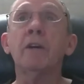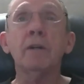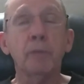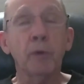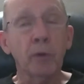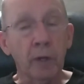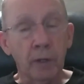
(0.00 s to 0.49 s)

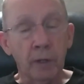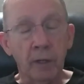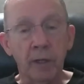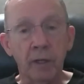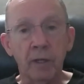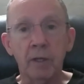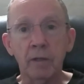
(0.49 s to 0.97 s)
up, you're going to
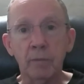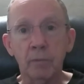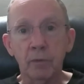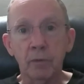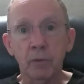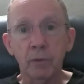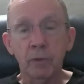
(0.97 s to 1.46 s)
get hit
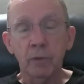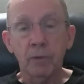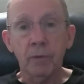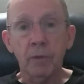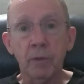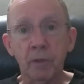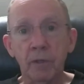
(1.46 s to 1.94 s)
before you
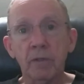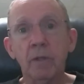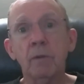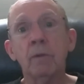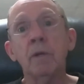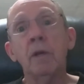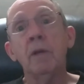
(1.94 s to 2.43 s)
throw it.
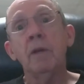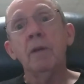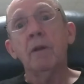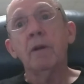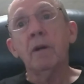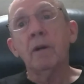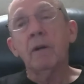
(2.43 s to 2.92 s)
So
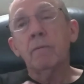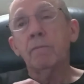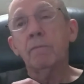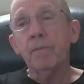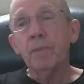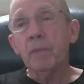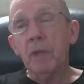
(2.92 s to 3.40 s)

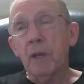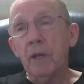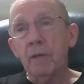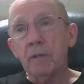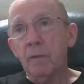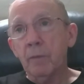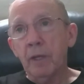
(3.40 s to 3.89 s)
I
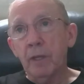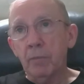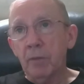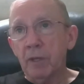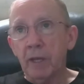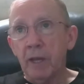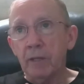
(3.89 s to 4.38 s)
used to make
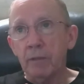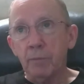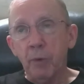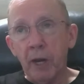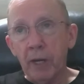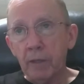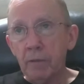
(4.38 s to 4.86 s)
my guys
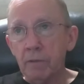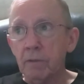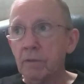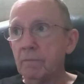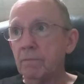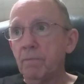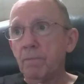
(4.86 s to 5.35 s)

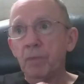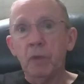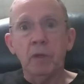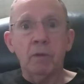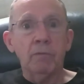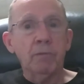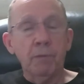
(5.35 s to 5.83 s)
practice,
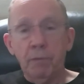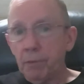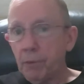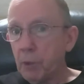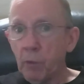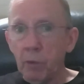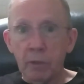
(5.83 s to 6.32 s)

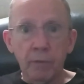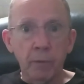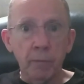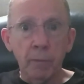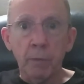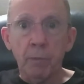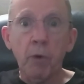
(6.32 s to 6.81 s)
throwing
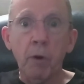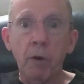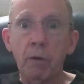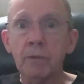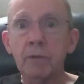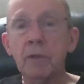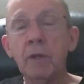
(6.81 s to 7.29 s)
from the
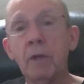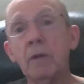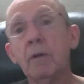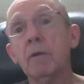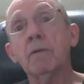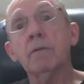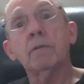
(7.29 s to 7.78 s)
prone
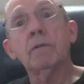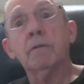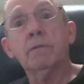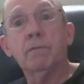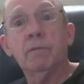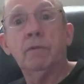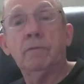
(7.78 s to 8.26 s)
or just
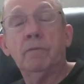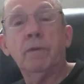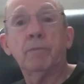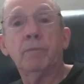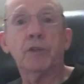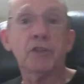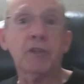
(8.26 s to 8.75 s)

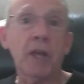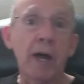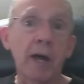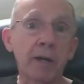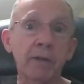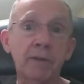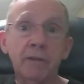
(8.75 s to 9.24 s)
from the
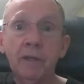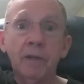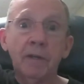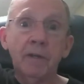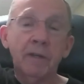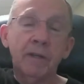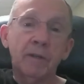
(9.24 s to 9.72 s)
side
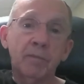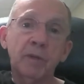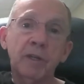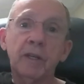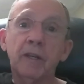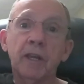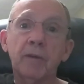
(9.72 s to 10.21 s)
and
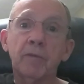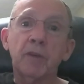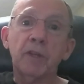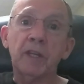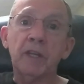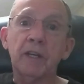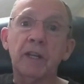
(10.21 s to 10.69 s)
being able to
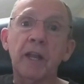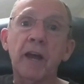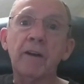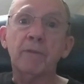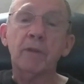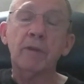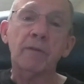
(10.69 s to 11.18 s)
get it
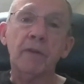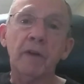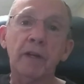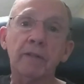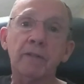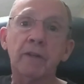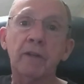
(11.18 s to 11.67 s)
out there
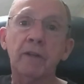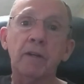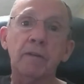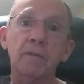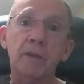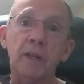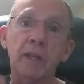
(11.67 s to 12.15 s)
fast
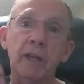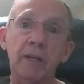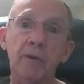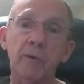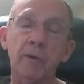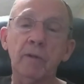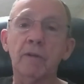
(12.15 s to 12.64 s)
enough and
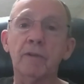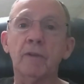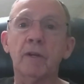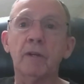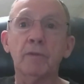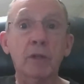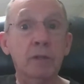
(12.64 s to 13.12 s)
accurate
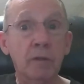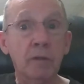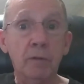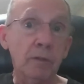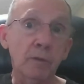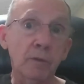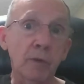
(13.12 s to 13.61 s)
enough.
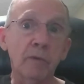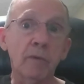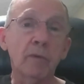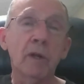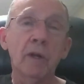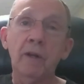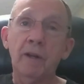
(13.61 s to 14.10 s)
Because
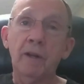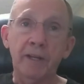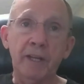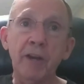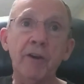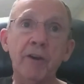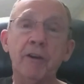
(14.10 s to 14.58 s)
I
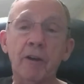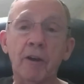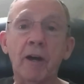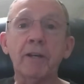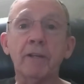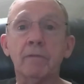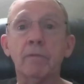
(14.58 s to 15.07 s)
carried a
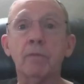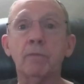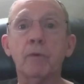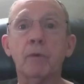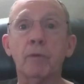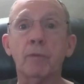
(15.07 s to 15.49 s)
lot of them for a